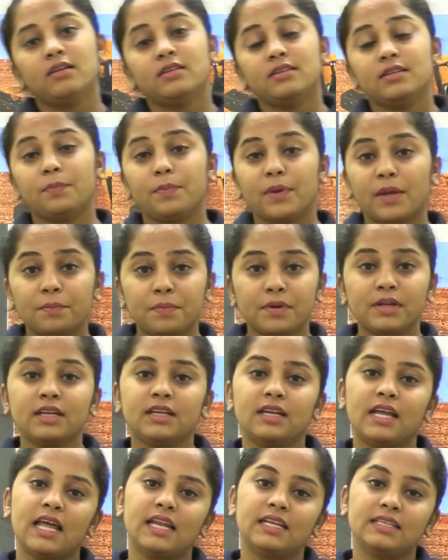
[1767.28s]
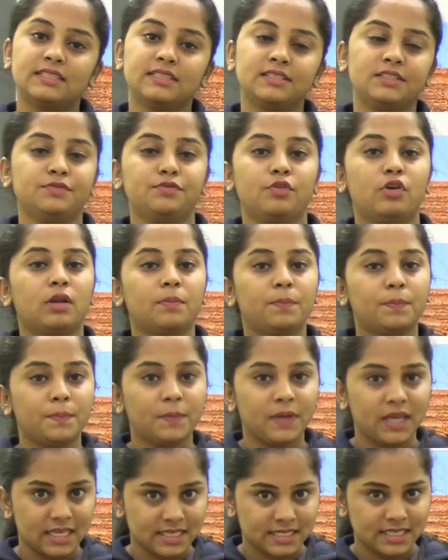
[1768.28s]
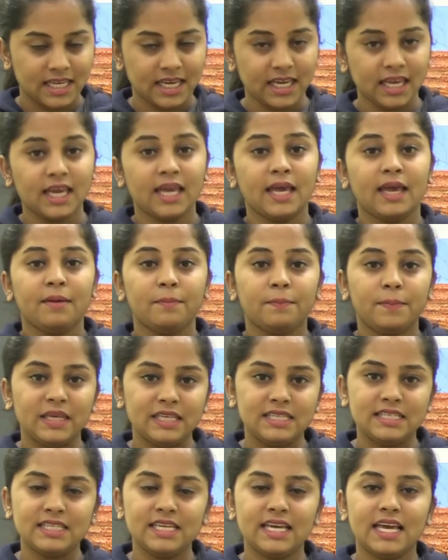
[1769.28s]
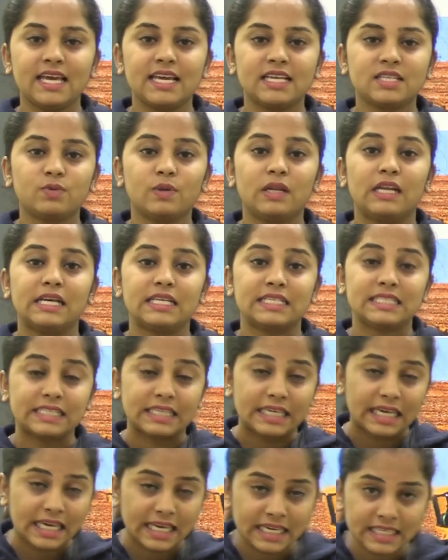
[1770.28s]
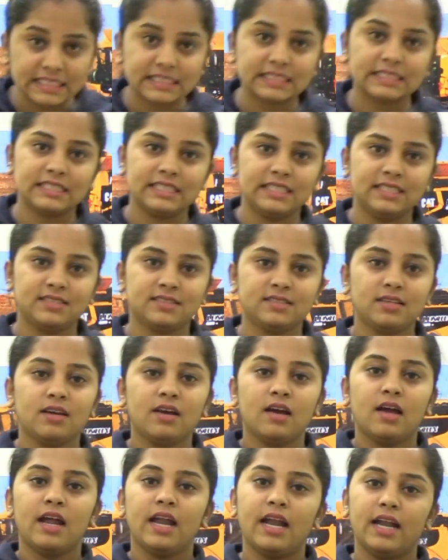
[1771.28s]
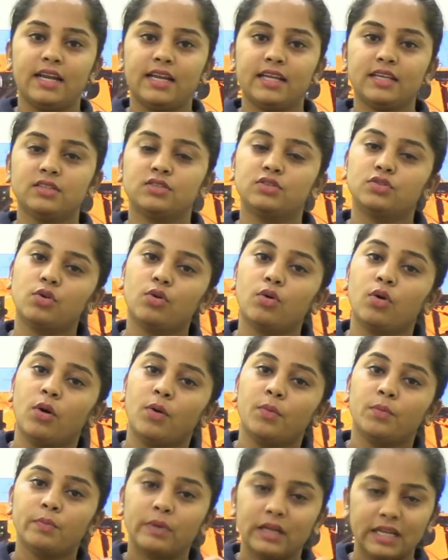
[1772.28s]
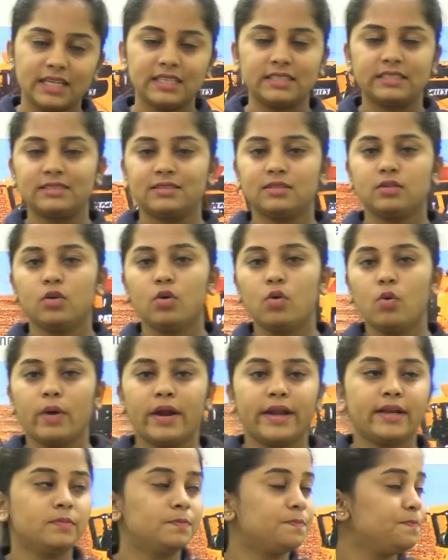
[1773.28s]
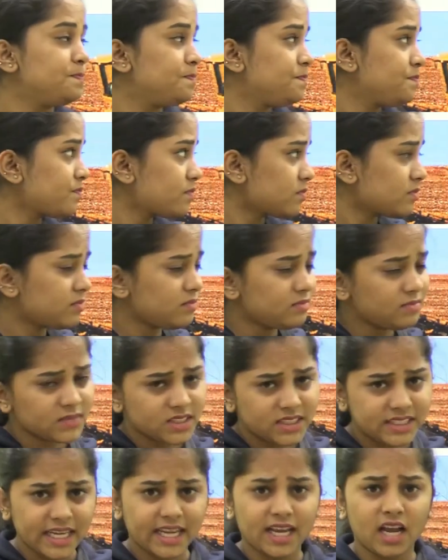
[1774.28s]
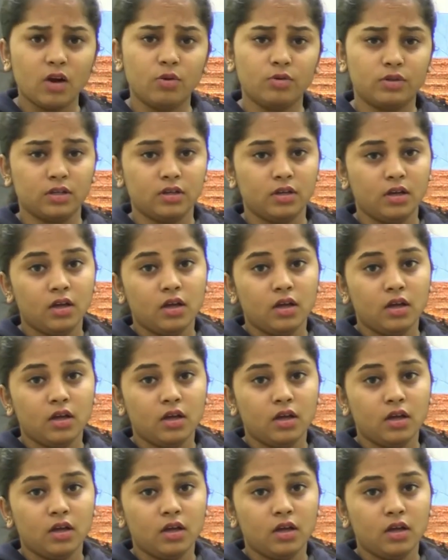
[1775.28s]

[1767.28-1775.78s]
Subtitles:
the paper analysis for PSI, PC as well as case is holding. So please go and check out